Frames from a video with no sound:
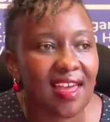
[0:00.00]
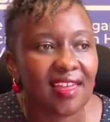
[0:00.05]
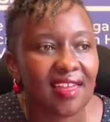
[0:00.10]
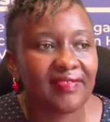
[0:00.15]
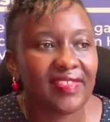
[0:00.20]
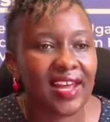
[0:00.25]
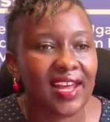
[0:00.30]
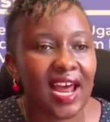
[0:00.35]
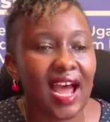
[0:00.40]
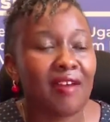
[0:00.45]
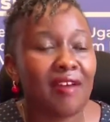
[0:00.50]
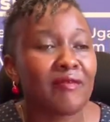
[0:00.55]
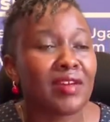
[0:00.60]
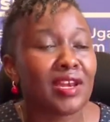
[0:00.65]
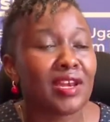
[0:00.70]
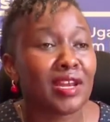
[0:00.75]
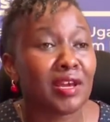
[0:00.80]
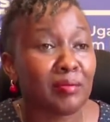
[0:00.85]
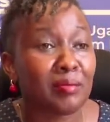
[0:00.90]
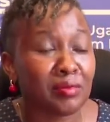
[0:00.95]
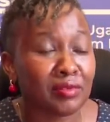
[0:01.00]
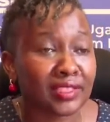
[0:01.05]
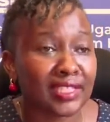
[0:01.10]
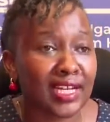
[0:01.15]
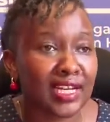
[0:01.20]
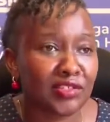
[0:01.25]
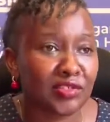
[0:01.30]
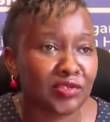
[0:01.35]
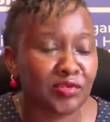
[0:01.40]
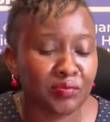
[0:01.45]
that have enabled
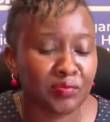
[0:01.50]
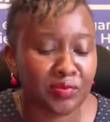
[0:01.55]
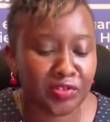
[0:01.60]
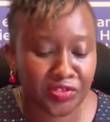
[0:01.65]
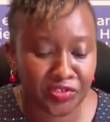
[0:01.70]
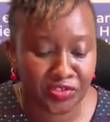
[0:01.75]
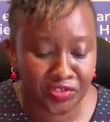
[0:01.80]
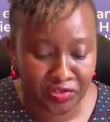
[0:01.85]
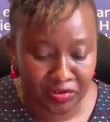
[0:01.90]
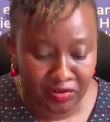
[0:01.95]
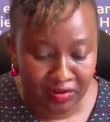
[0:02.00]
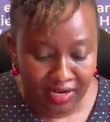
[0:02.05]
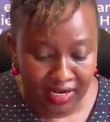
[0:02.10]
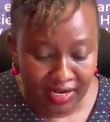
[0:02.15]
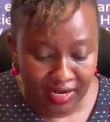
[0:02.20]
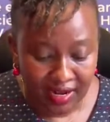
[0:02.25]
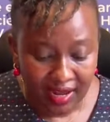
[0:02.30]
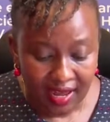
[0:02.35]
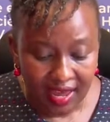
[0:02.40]
us to be strong.